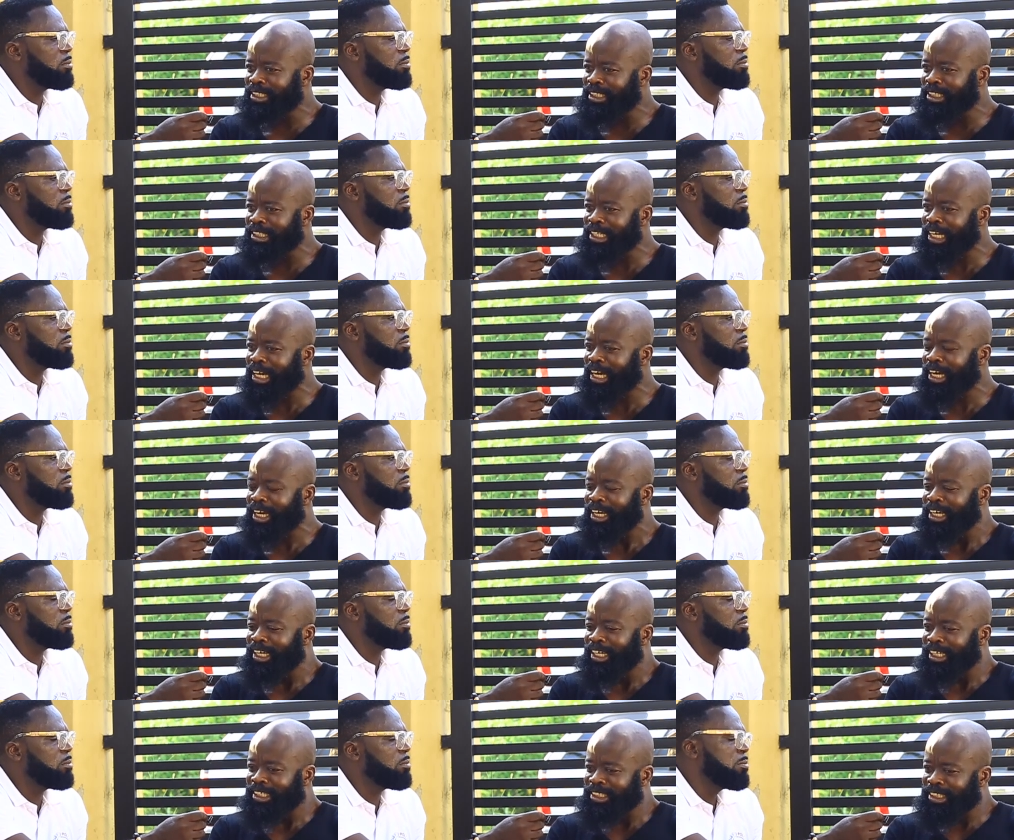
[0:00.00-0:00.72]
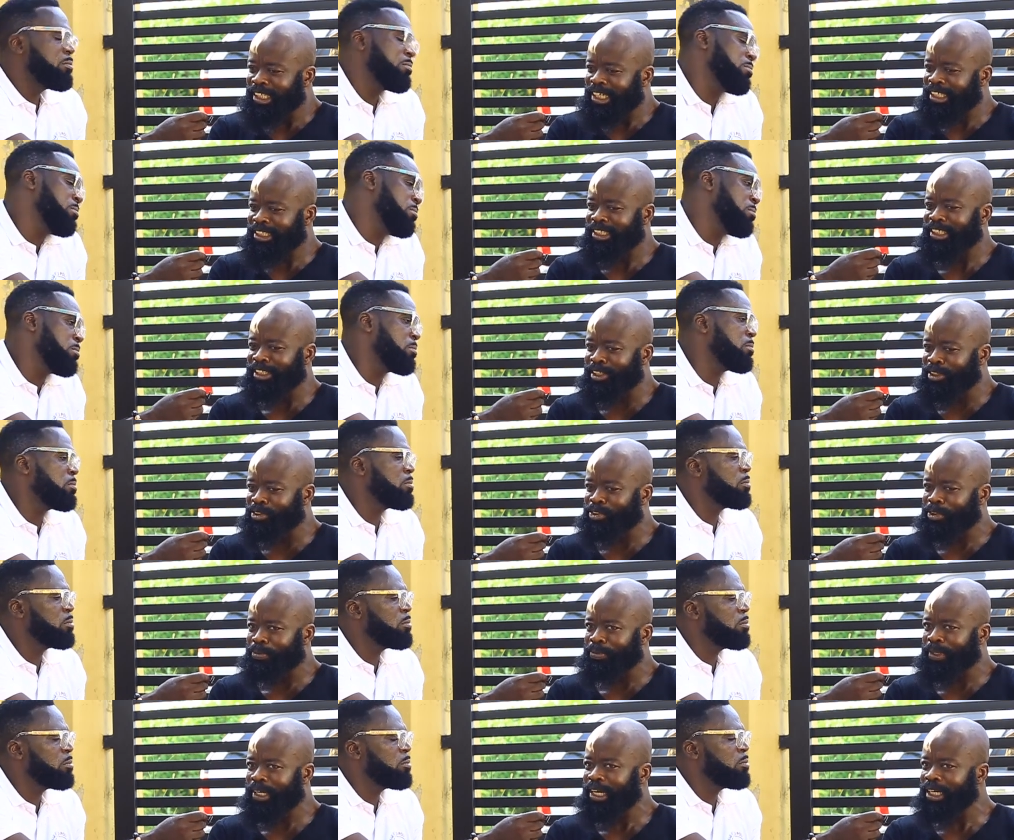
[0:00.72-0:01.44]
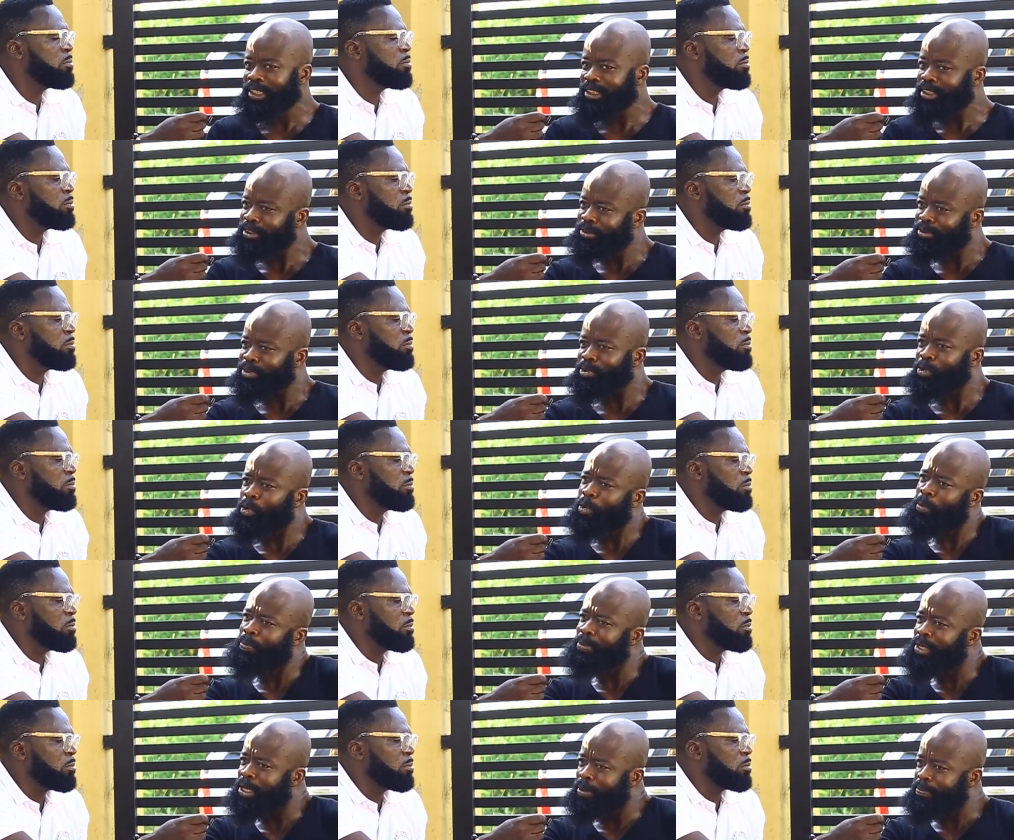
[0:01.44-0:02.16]
Speaker 1: Tina, certain of some catchings
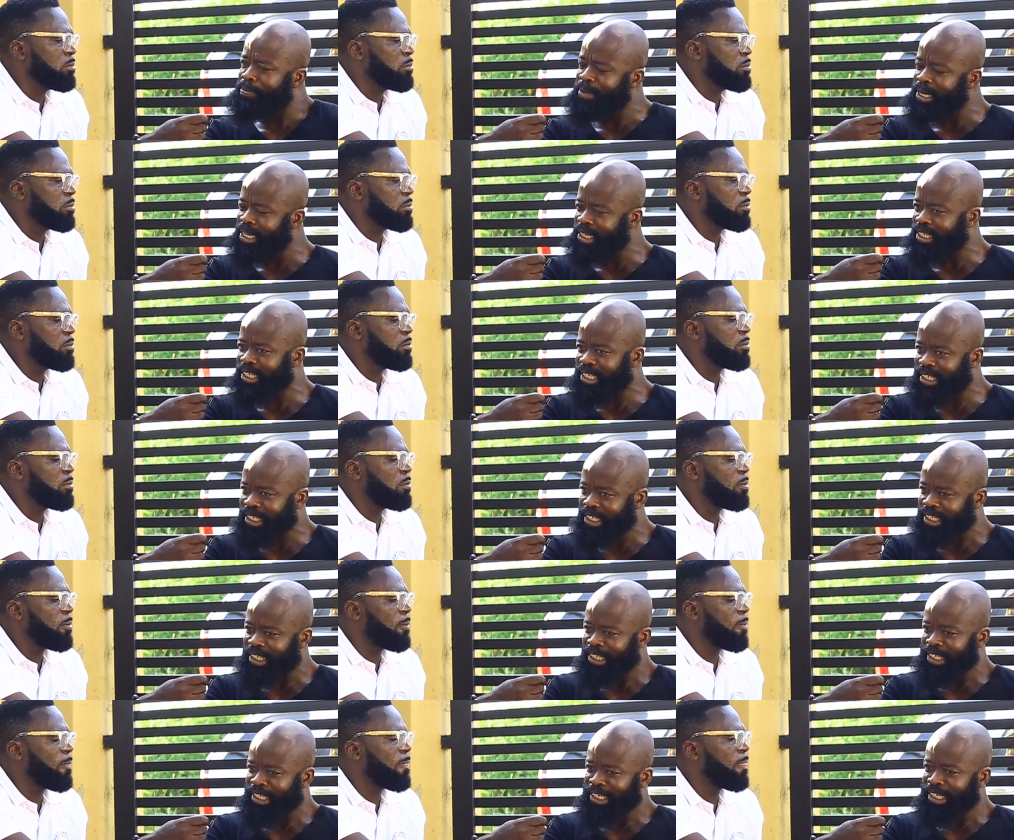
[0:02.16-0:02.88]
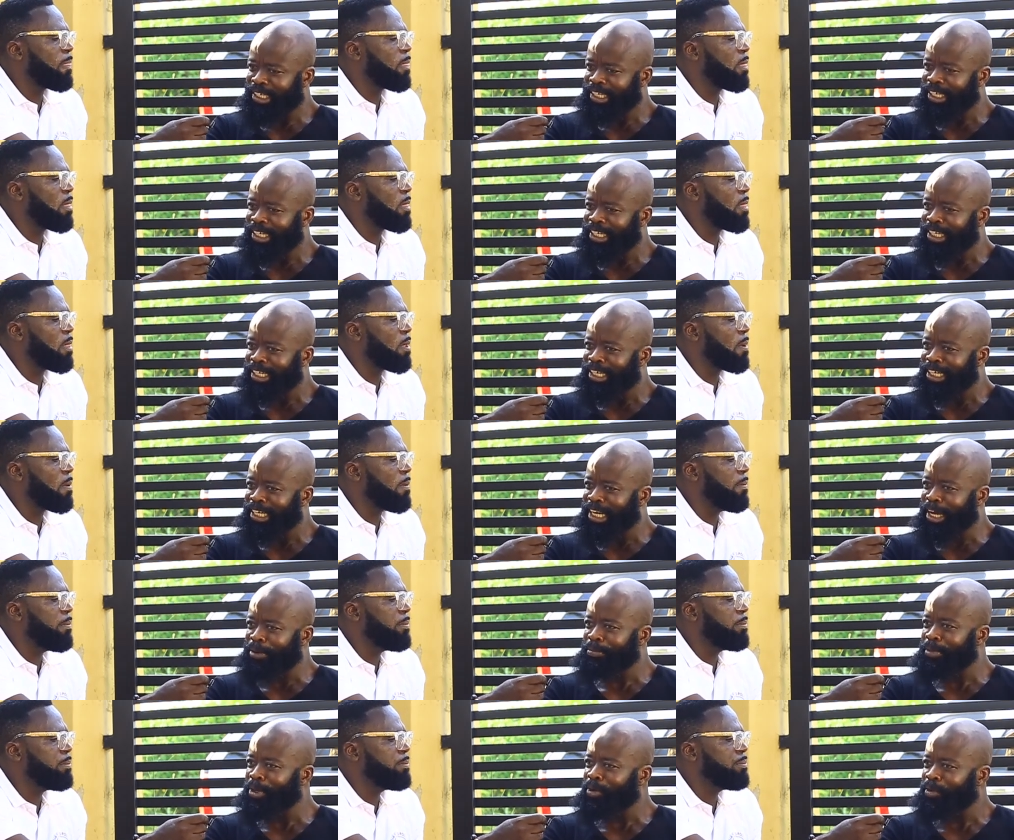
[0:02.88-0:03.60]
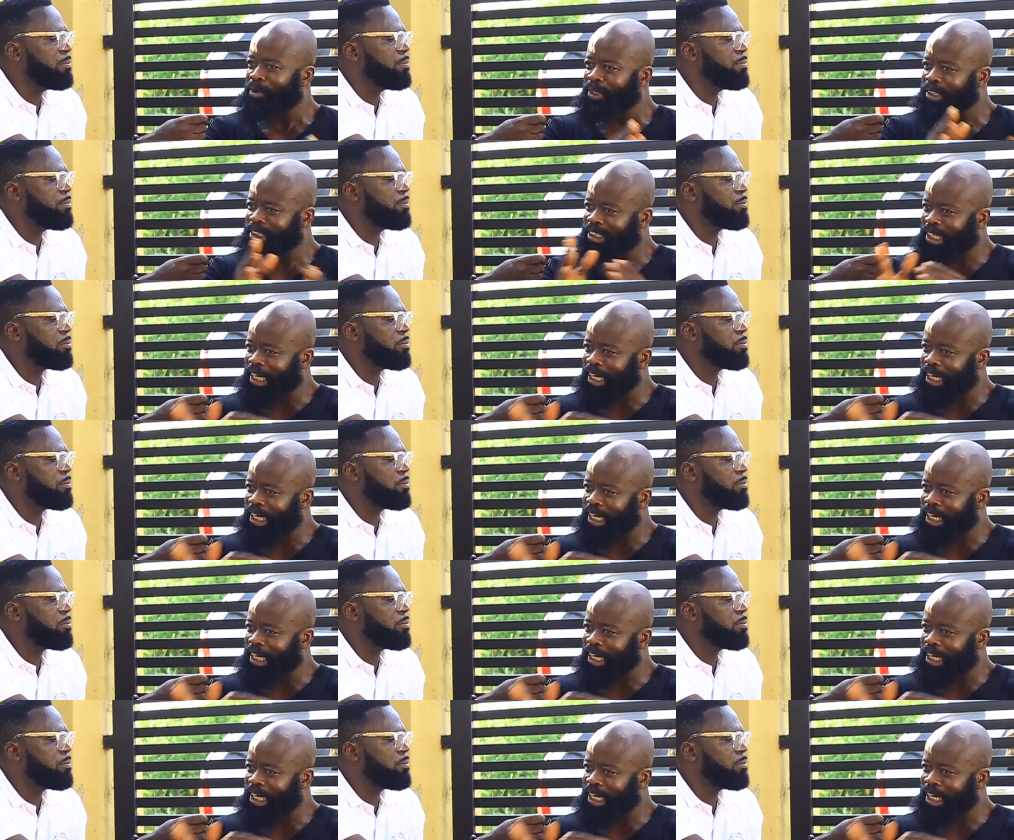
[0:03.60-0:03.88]
who mere milky. Na men quite